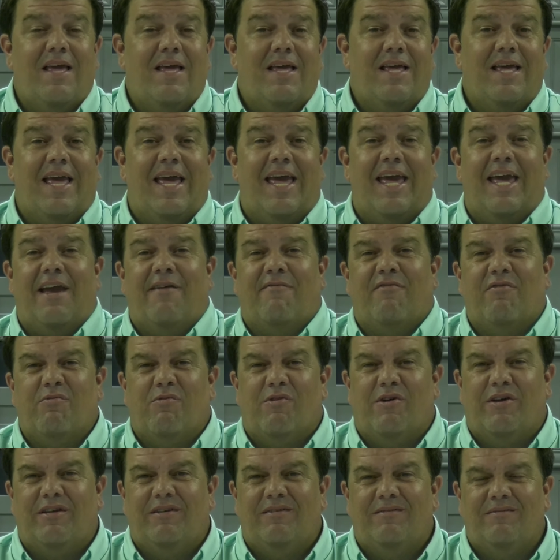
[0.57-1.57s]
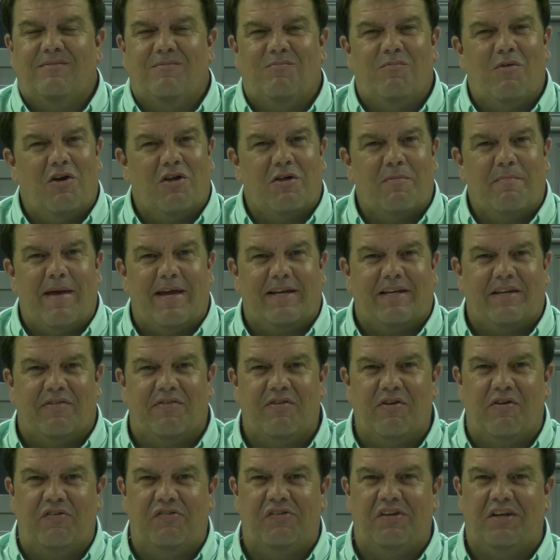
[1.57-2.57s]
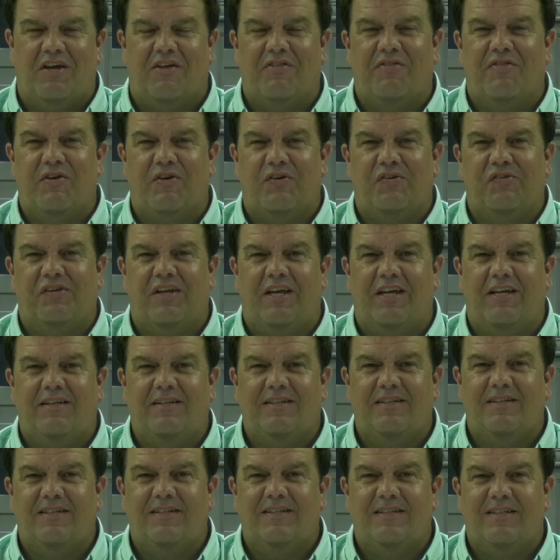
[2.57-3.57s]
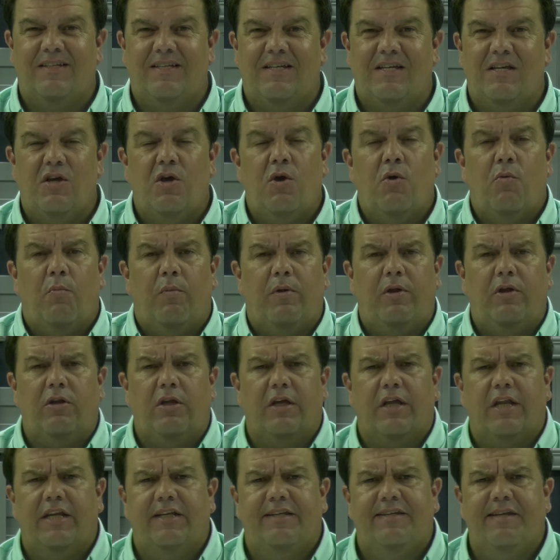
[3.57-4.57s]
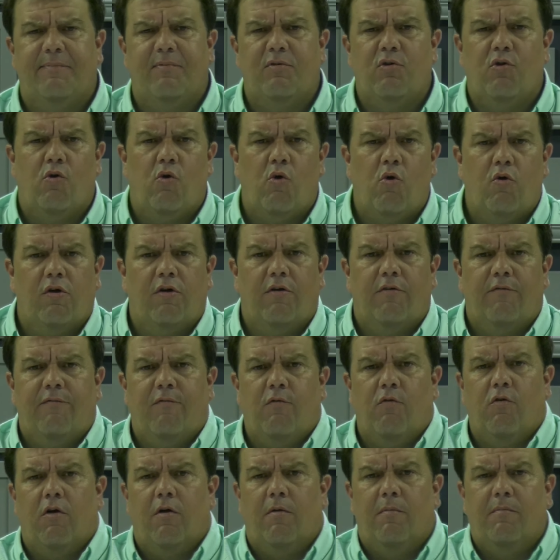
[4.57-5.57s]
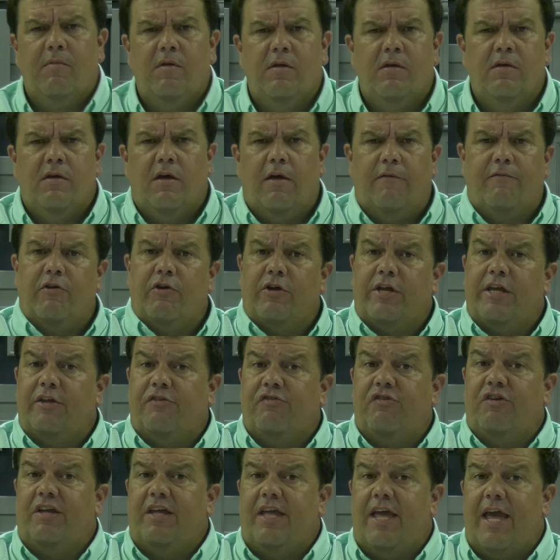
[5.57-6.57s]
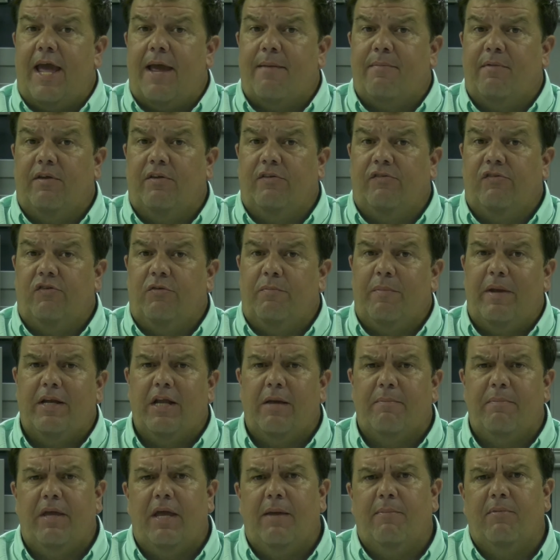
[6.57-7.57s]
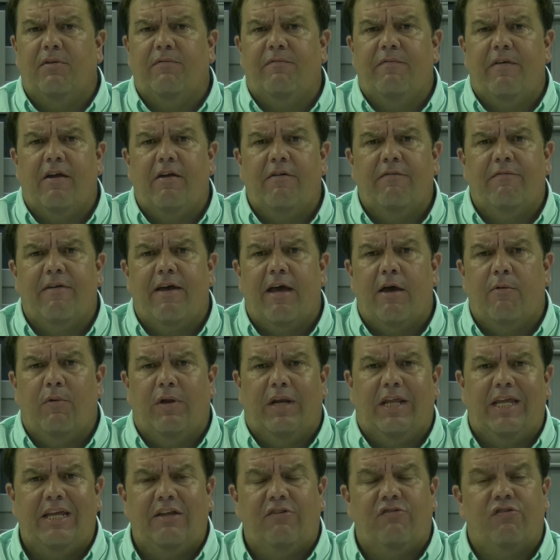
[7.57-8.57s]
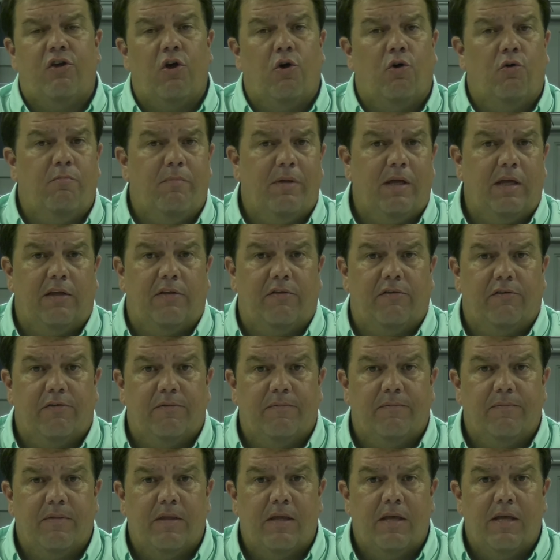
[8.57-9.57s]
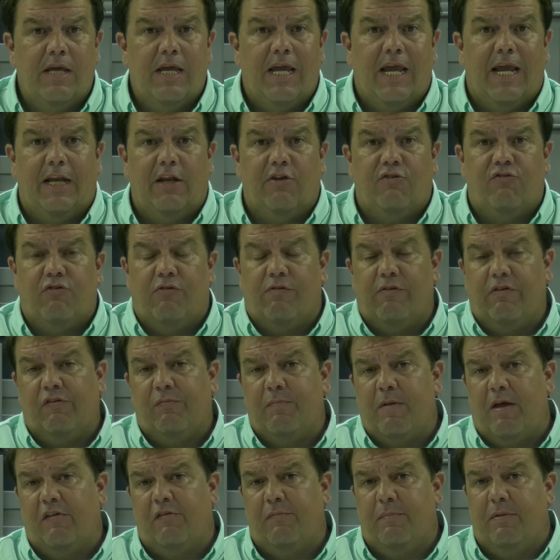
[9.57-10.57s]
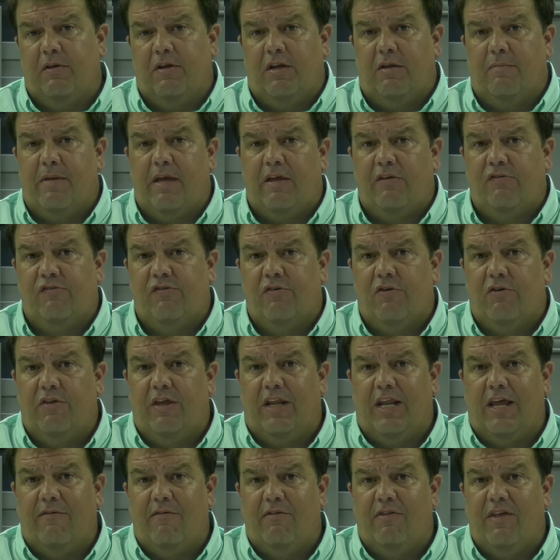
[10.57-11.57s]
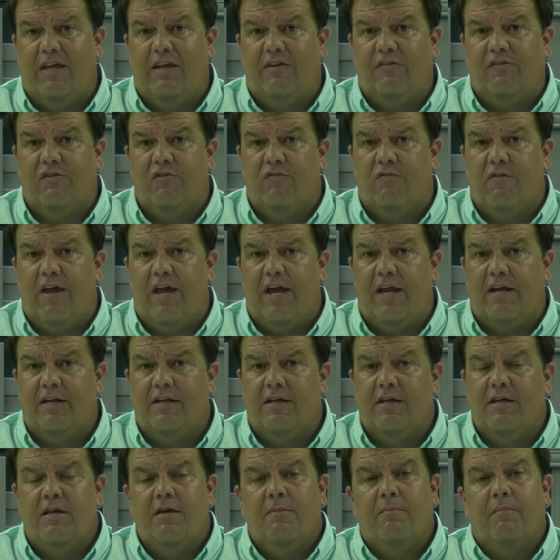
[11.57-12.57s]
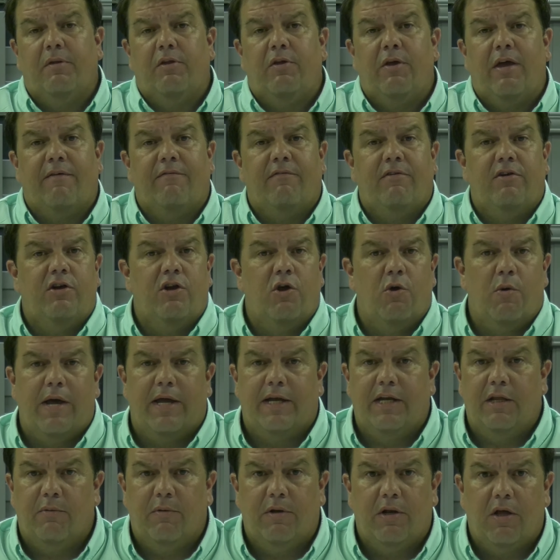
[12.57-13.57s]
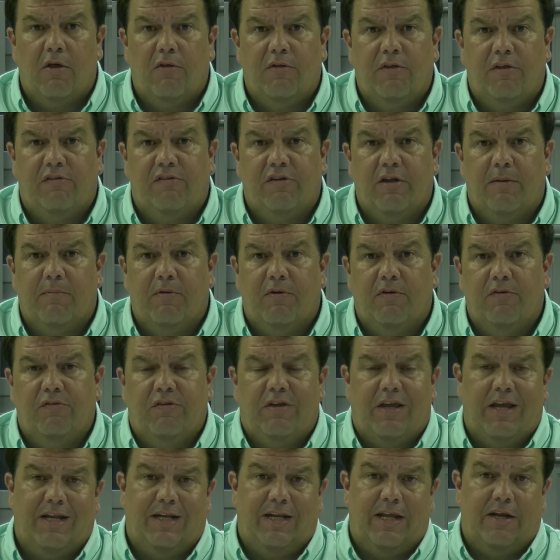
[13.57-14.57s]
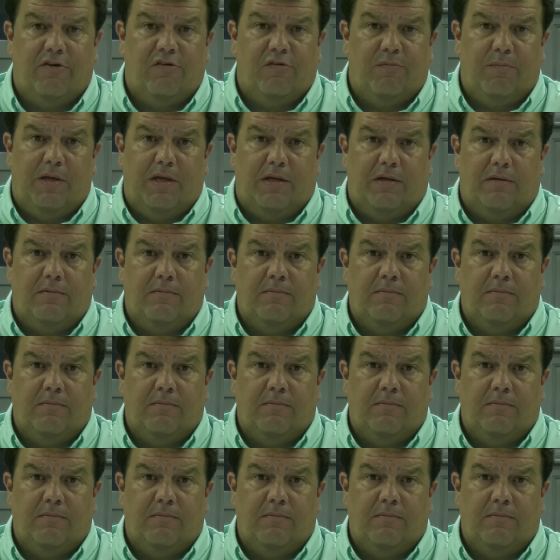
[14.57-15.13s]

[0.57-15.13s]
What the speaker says: Hey everyone, welcome back to Thirsty on Thursday. When you look at a typical order form of your kitchen cabinets, you may not be able to verify what each code means. It is your responsibility to make sure that everything is correct, but you have no idea what all these numbers and letters mean.